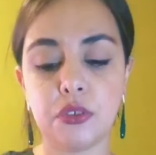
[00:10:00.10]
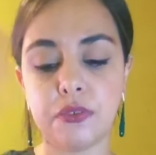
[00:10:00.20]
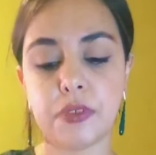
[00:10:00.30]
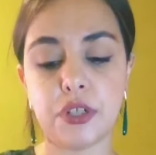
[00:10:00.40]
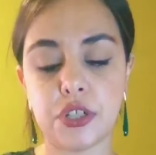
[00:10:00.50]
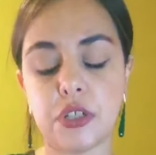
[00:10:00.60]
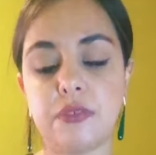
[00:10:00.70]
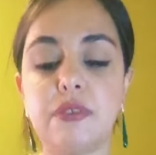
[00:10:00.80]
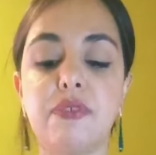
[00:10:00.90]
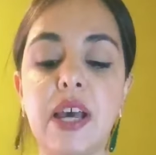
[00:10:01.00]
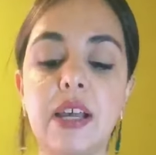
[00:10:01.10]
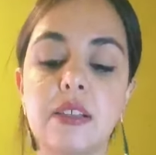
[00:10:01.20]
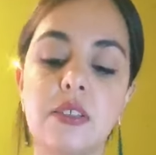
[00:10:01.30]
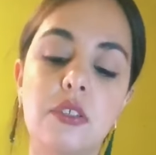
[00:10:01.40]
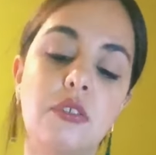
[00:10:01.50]
your version of the
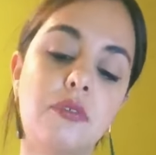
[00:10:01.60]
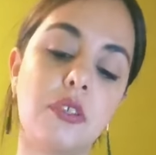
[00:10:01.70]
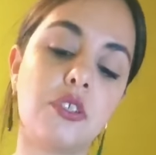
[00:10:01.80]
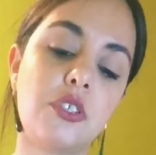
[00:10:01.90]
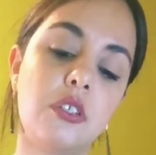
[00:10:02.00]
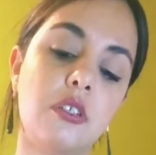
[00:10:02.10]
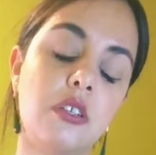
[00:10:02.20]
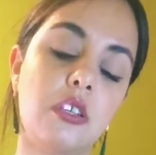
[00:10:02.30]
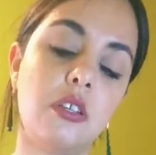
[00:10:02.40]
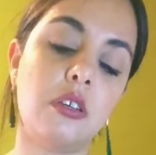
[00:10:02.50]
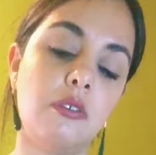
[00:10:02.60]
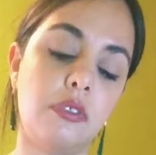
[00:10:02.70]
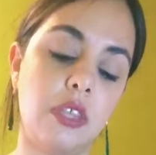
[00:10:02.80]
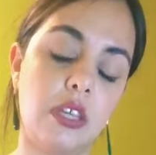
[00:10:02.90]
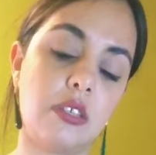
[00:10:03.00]
facts, your version of
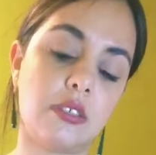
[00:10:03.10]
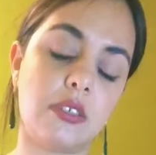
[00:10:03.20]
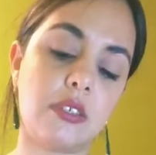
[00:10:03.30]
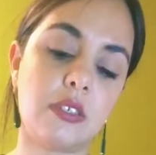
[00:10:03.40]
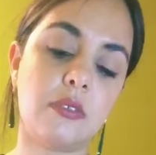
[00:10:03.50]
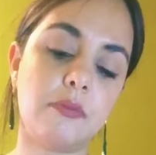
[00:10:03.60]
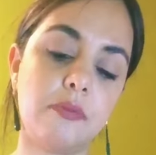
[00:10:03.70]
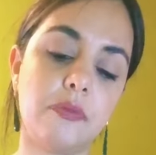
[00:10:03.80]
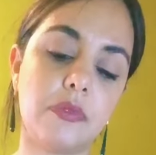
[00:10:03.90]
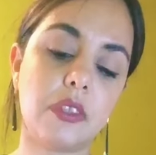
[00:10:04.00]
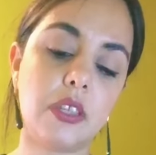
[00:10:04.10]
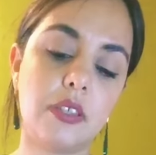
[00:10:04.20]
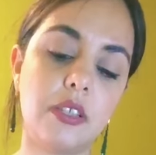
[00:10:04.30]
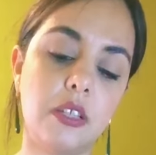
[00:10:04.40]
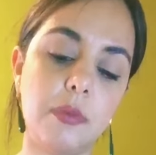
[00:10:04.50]
things
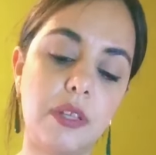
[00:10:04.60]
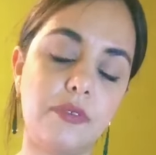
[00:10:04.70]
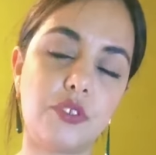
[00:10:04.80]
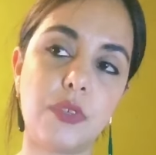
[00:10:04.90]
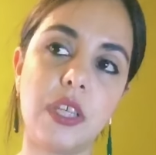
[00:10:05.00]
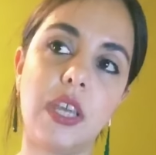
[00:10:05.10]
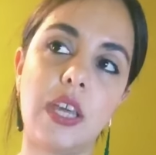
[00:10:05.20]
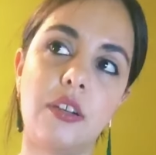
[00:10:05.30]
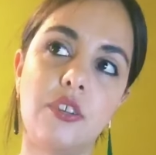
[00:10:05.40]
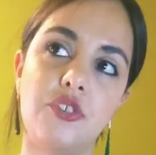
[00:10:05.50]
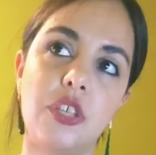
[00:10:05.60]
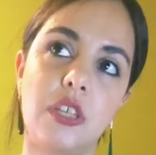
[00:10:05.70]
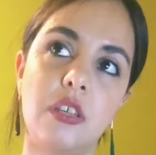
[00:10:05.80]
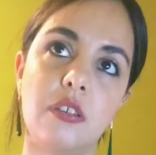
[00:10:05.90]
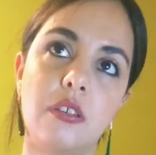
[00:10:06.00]
a little bit of tricky energy
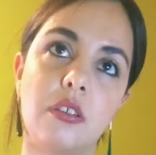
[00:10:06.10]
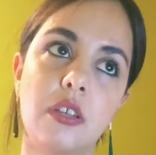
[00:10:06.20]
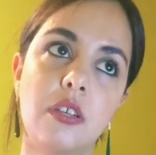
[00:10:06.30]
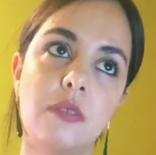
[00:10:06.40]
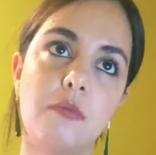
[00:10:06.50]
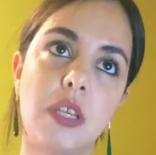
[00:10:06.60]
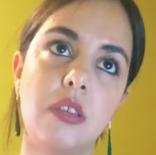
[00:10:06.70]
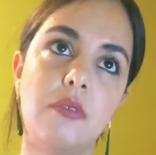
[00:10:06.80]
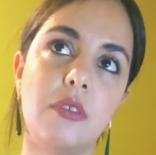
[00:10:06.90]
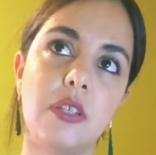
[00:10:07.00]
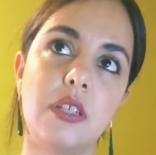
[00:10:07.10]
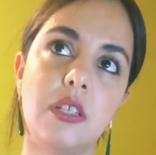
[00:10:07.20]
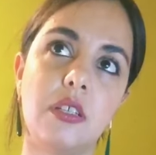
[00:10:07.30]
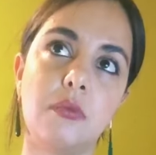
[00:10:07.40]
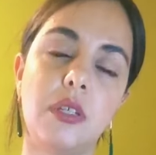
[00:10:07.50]
here many of you are
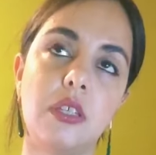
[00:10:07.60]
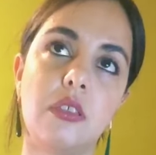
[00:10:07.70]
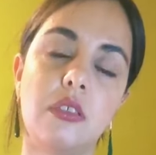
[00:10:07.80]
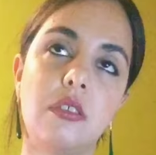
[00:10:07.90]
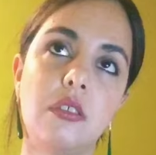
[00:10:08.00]
dealing with.